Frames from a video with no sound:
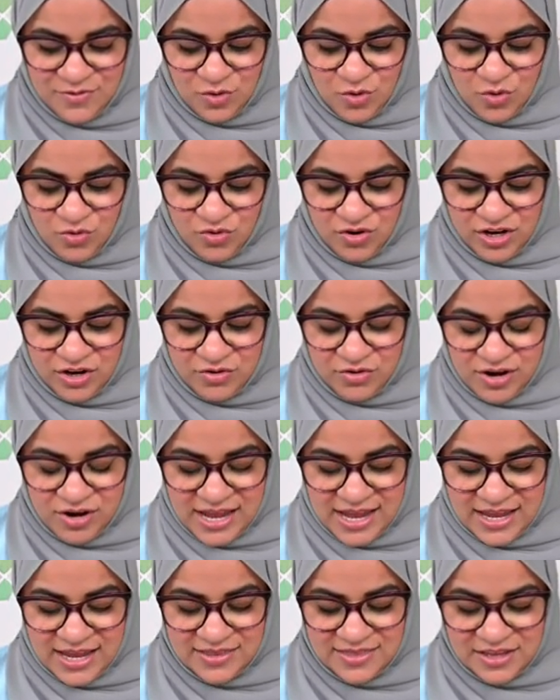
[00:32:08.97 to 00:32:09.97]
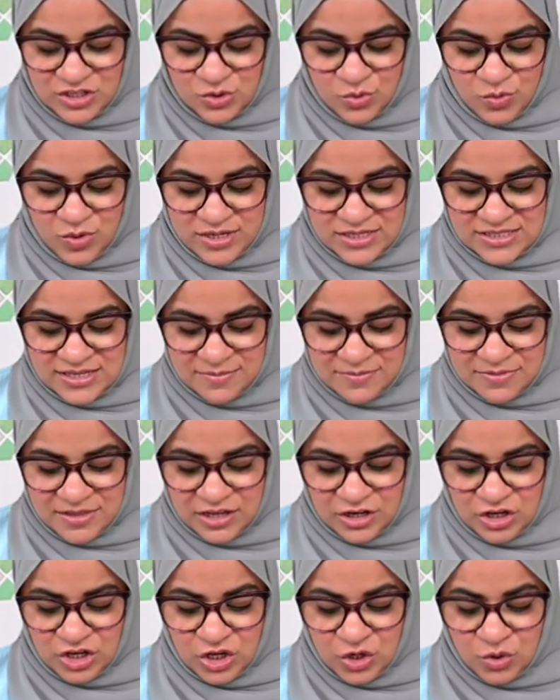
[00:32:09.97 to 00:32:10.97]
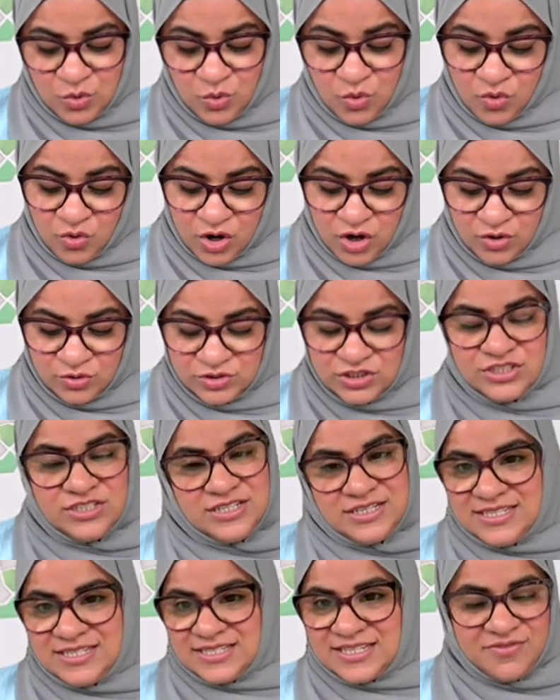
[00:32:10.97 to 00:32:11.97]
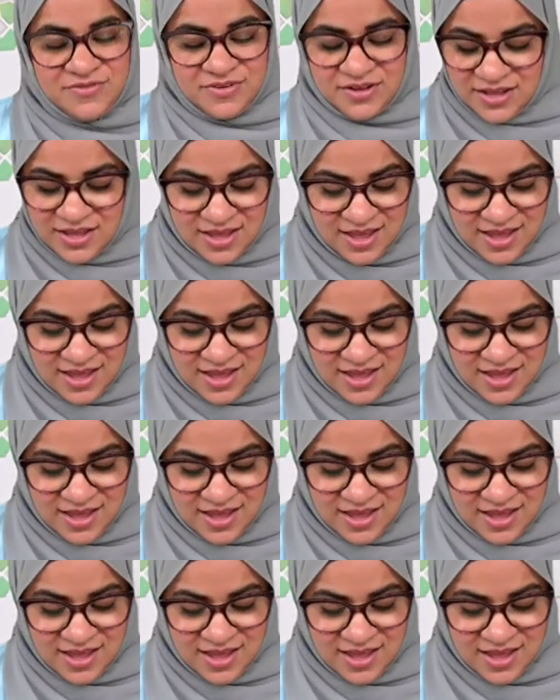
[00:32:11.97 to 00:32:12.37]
I love that you will never run out of new patterns to discover or recreate.